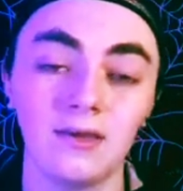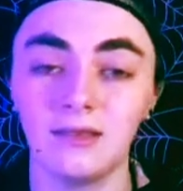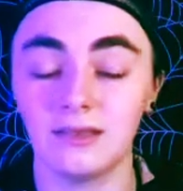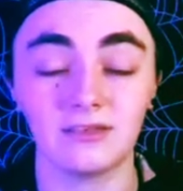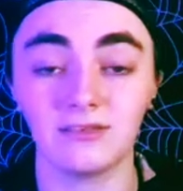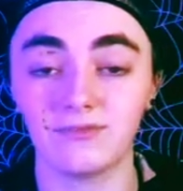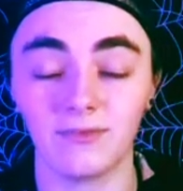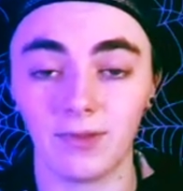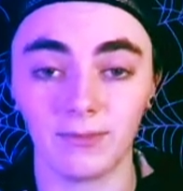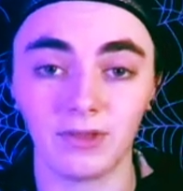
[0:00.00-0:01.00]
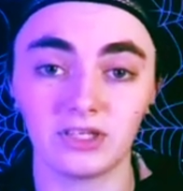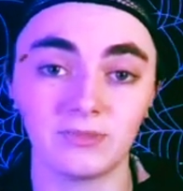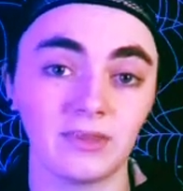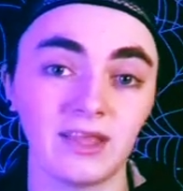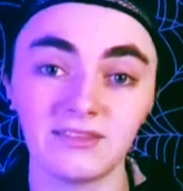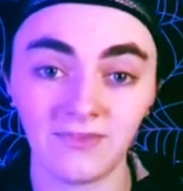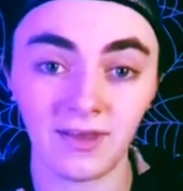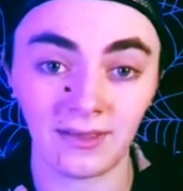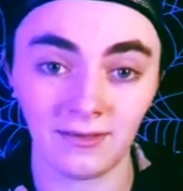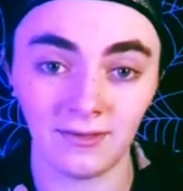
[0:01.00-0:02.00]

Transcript: That's just for my blush, but that's fine.